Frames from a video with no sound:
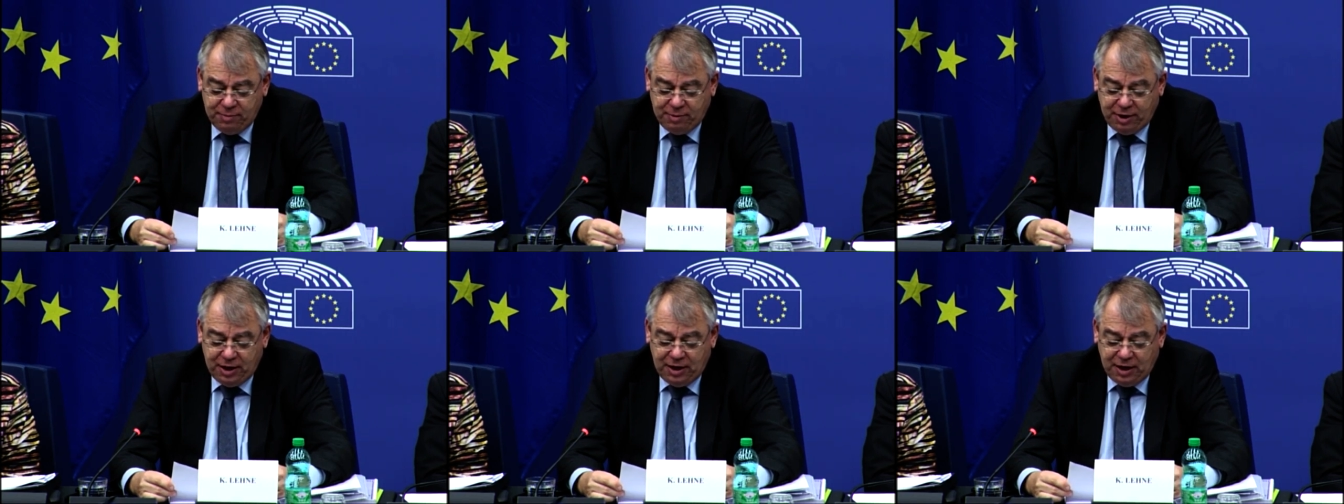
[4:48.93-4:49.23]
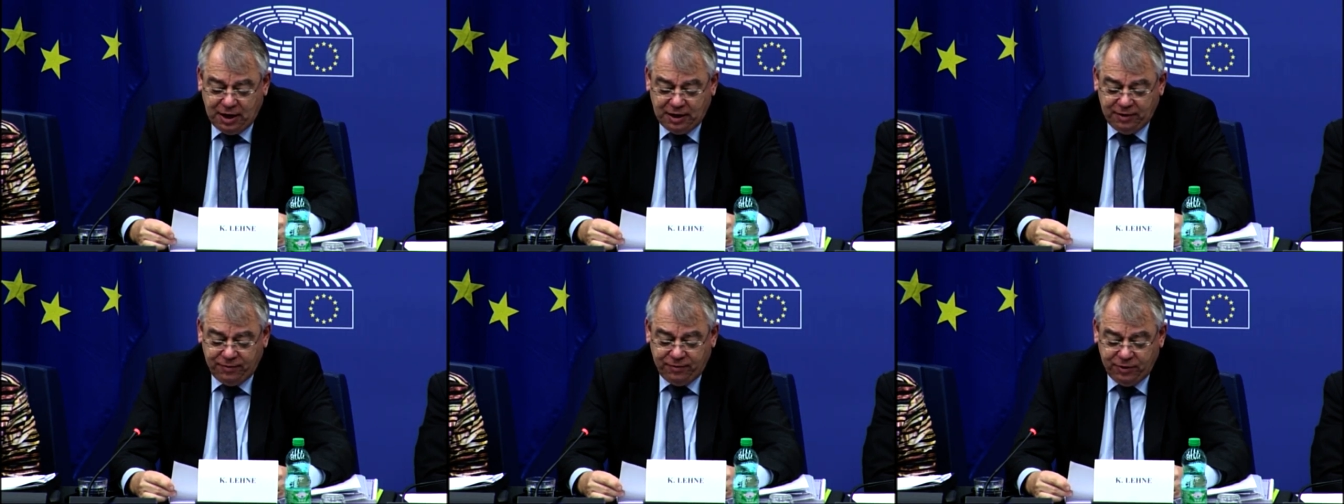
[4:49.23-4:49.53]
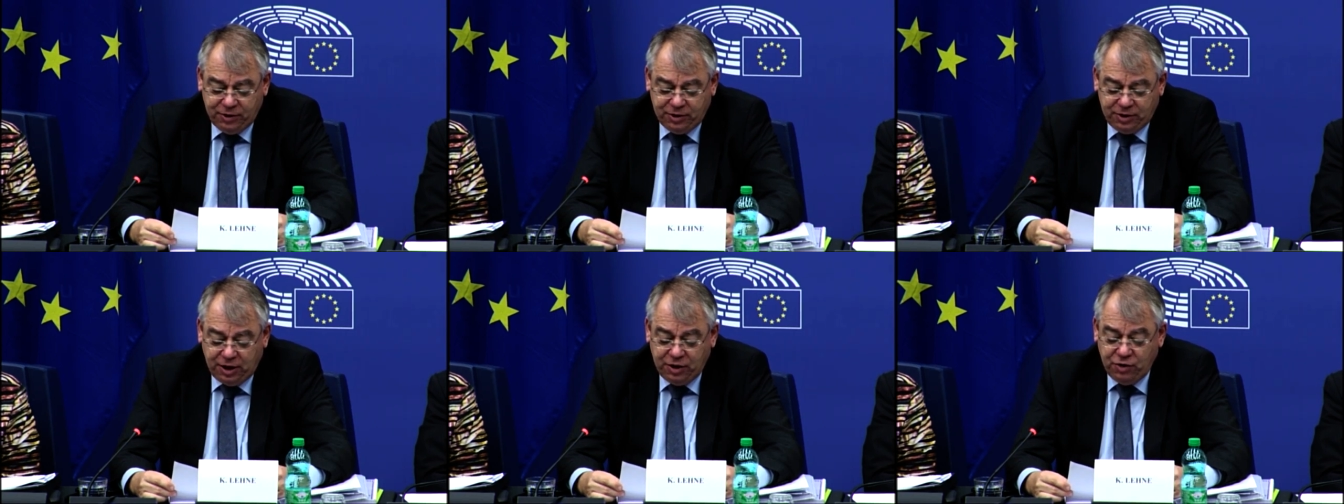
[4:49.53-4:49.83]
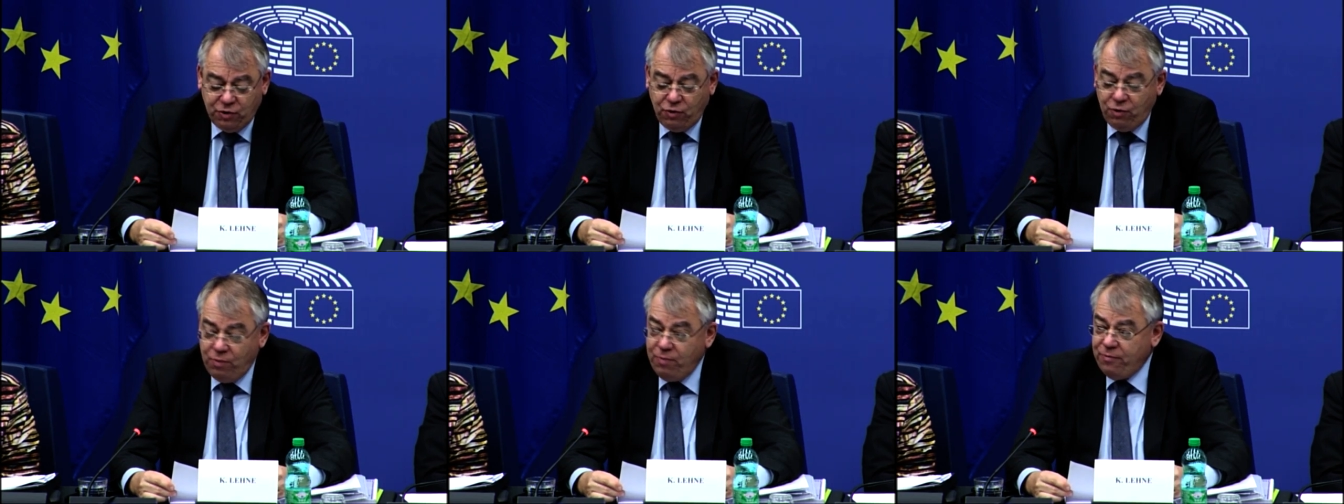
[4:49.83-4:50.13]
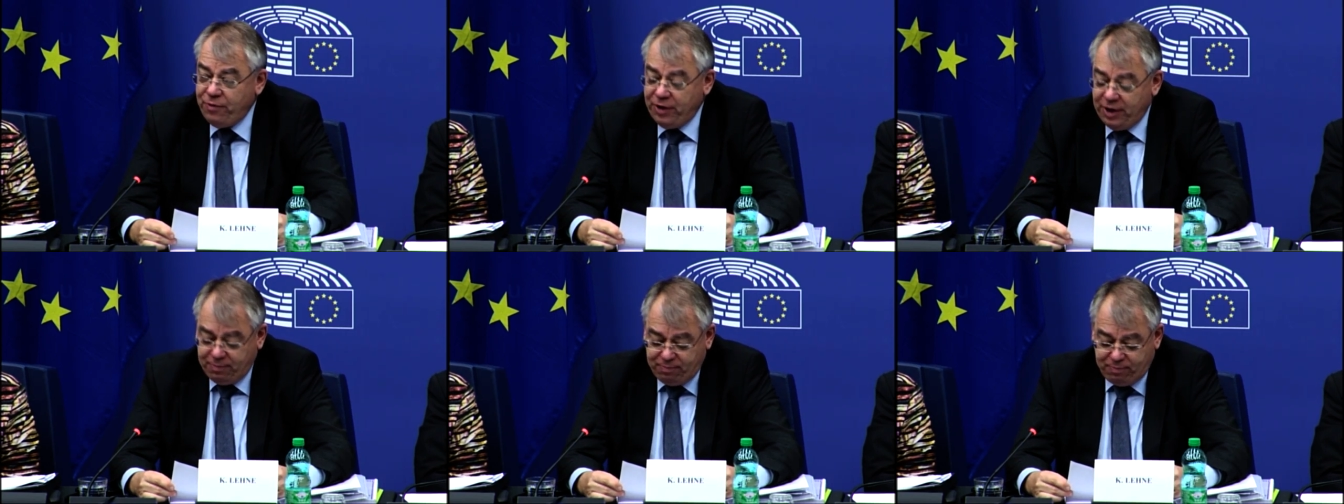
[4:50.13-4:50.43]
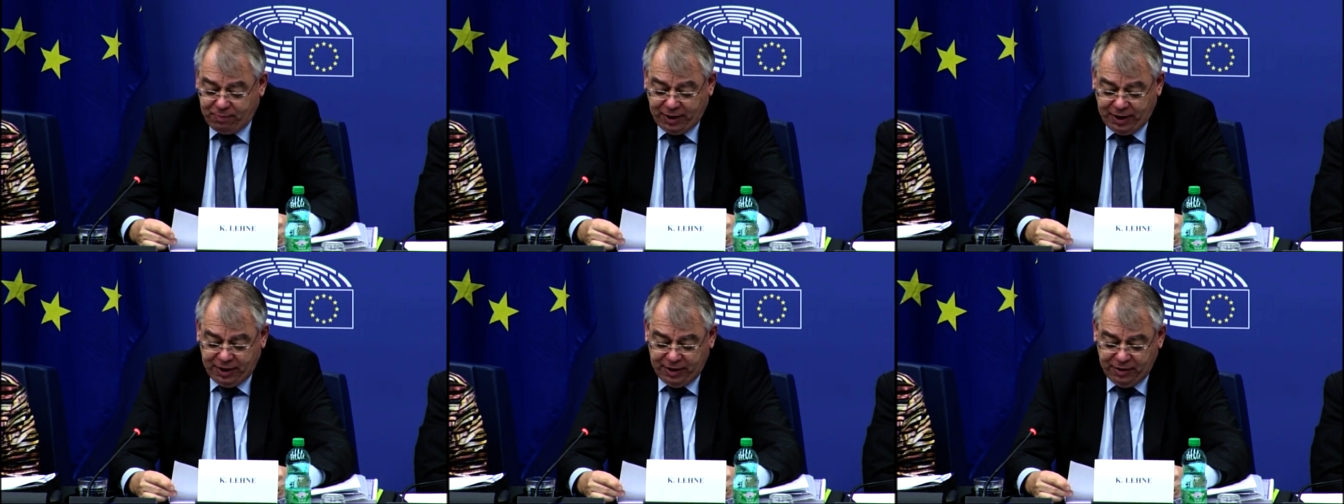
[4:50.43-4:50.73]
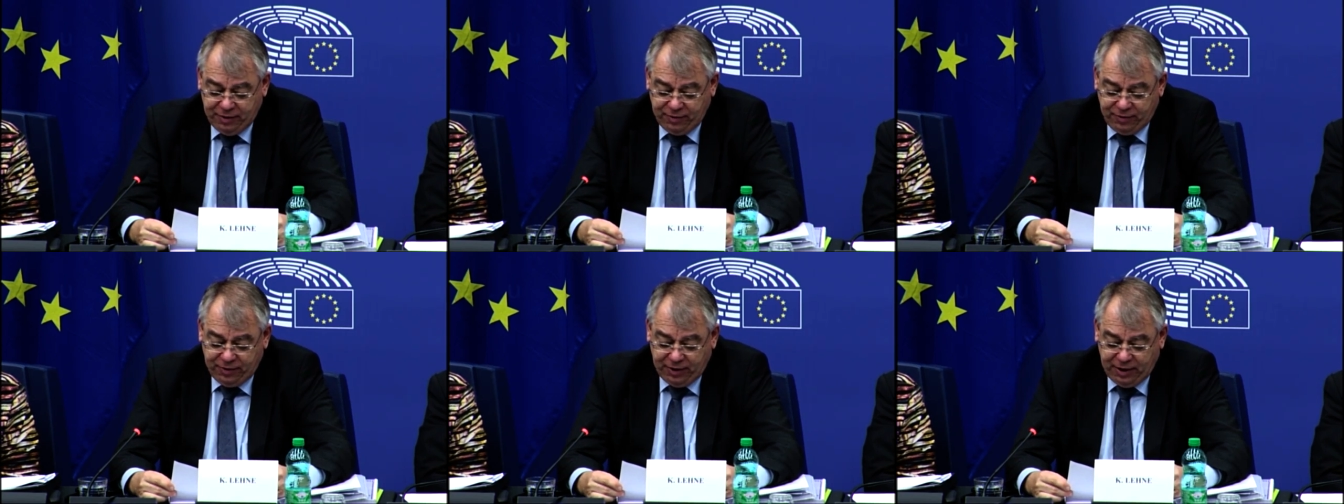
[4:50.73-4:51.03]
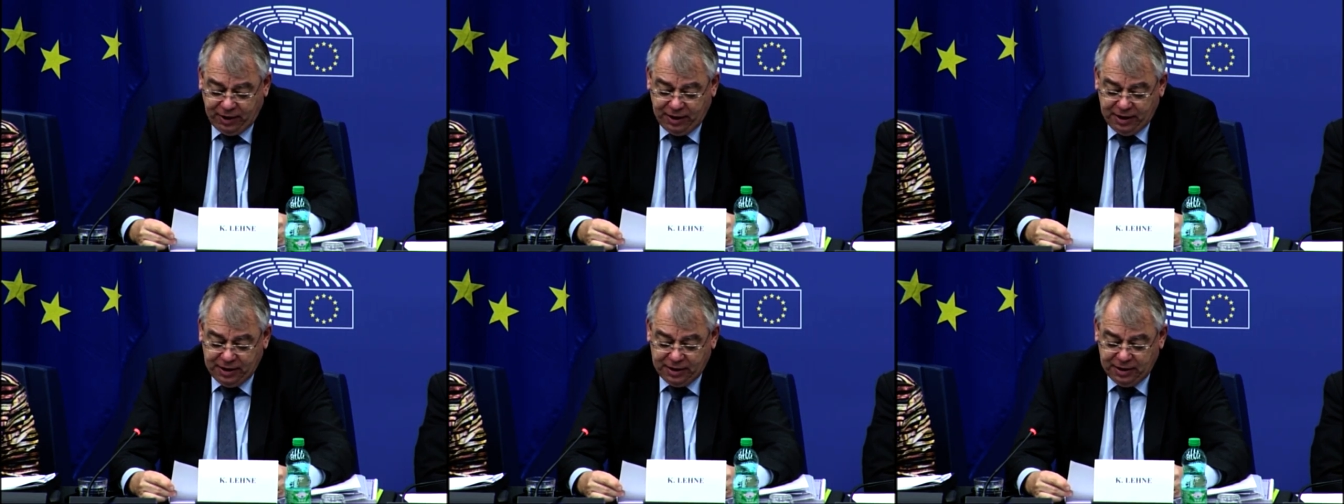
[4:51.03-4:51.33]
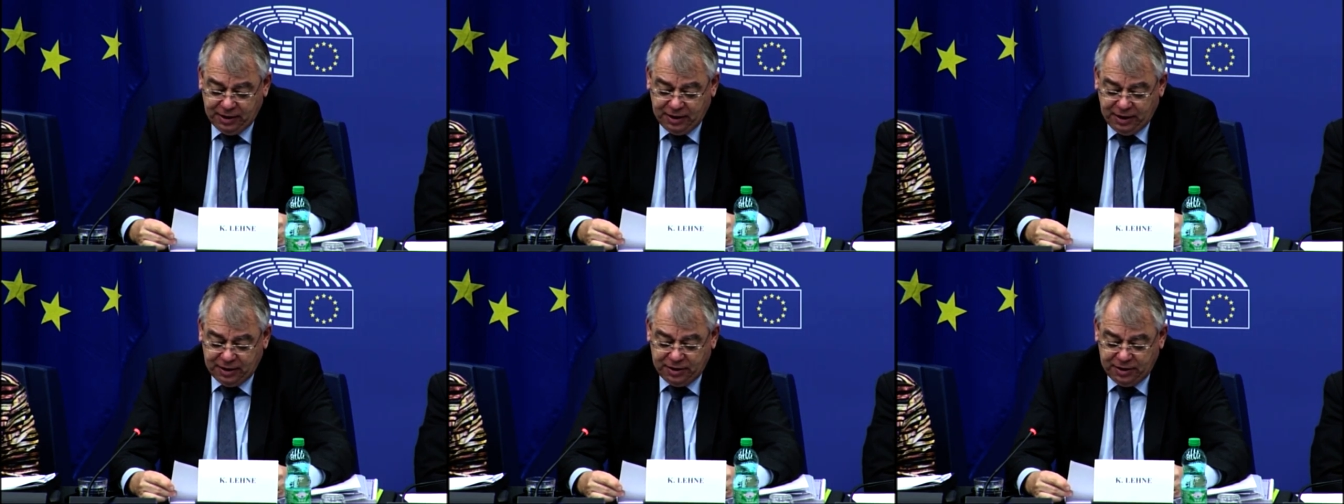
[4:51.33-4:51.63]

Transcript: We came across a case where a farmer